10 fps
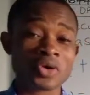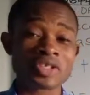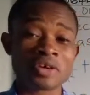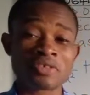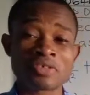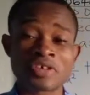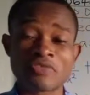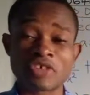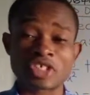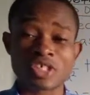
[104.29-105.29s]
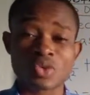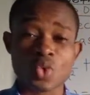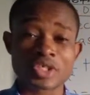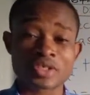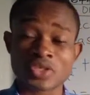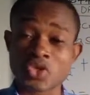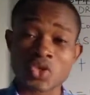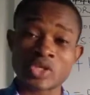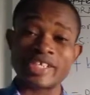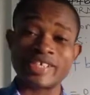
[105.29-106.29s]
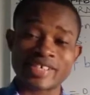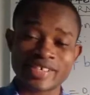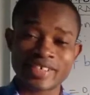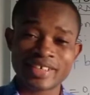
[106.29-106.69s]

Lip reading: order ordinary differential equation SOODE.